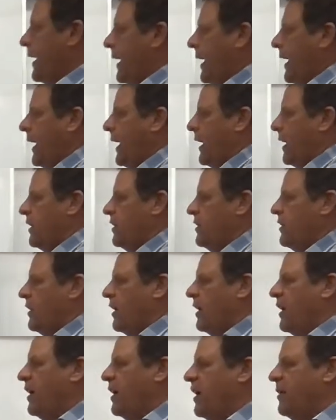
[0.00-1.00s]
And
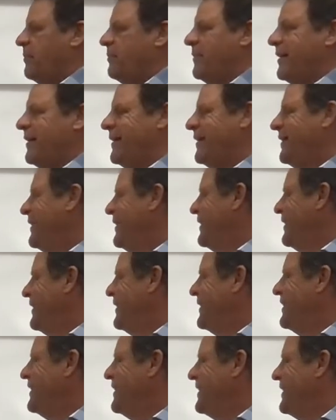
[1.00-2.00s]

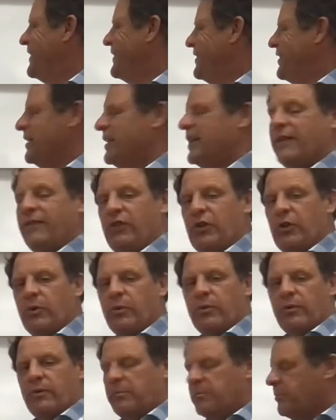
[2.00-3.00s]
to give
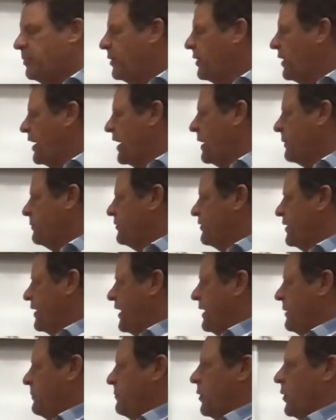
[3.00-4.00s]
you perhaps
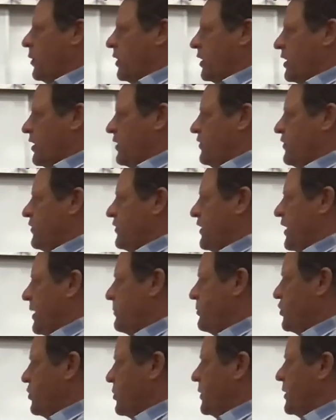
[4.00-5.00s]
a more
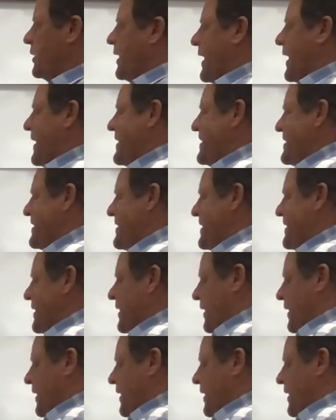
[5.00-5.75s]
conceptual idea